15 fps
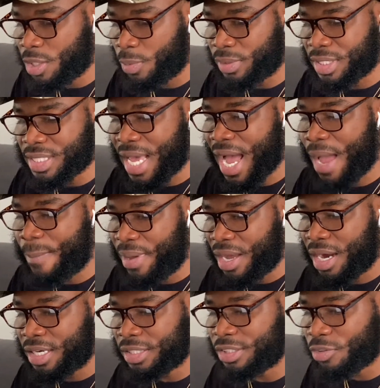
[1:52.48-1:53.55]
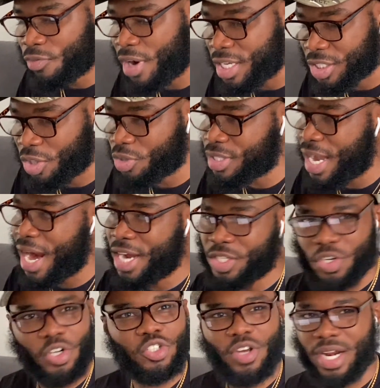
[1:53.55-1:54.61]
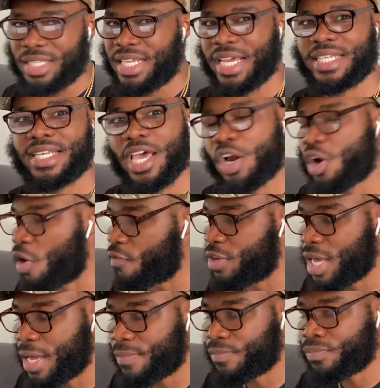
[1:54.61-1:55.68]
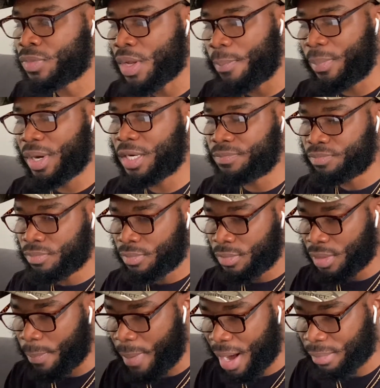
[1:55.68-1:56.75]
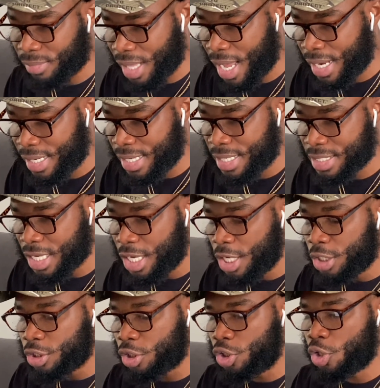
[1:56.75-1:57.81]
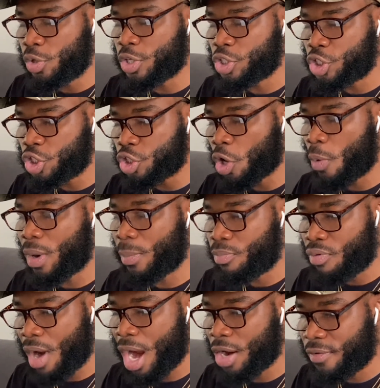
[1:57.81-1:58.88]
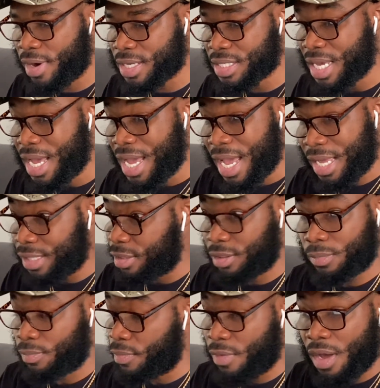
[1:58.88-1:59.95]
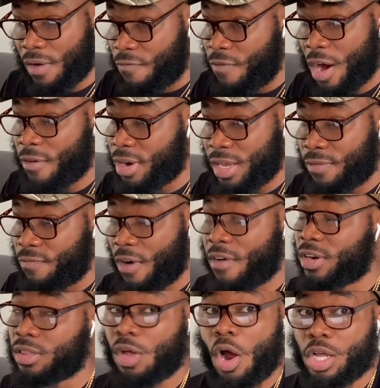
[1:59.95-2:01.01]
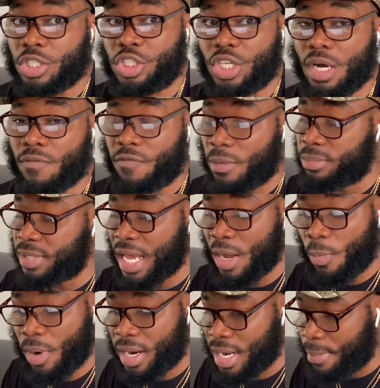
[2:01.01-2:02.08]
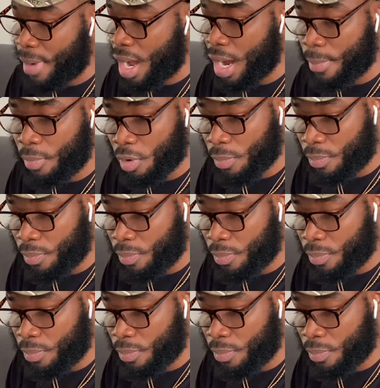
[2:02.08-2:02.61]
with this guy being under duress. Those guys aren't trying to take his head off yet. But the bottom line is, the dude is showing progress. A very, very large jump from day one, in my humble